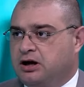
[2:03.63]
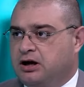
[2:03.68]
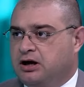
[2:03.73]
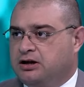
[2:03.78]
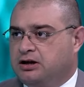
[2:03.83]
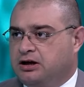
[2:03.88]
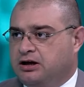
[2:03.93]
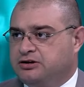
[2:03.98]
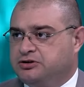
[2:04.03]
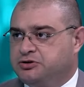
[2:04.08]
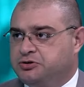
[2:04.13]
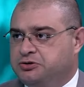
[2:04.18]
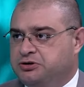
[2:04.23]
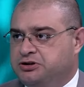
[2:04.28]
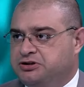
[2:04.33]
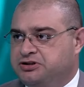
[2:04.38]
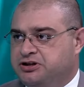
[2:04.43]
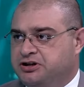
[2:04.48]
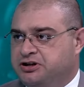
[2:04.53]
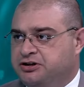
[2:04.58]
and also
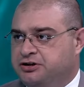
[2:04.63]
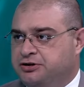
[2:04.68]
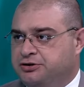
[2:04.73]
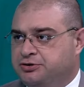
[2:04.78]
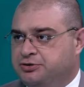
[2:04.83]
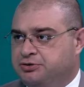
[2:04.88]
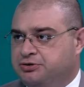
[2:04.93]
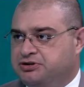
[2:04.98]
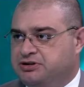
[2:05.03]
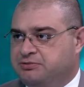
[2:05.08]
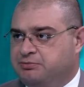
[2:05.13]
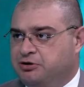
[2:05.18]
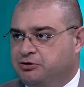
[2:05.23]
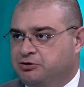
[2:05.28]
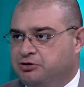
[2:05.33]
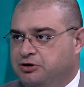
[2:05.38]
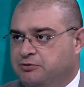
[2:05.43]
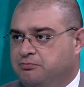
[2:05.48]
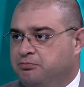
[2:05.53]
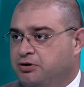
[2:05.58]
the second issue is
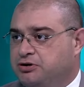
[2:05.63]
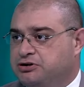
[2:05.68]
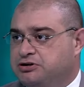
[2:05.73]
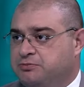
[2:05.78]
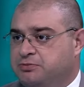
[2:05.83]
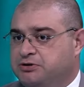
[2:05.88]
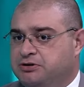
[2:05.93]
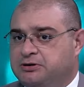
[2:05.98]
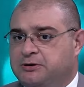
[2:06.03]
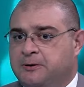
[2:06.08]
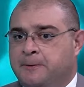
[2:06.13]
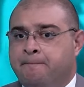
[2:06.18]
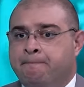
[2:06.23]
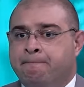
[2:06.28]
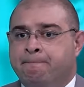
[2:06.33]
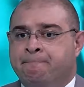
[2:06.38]
about the possible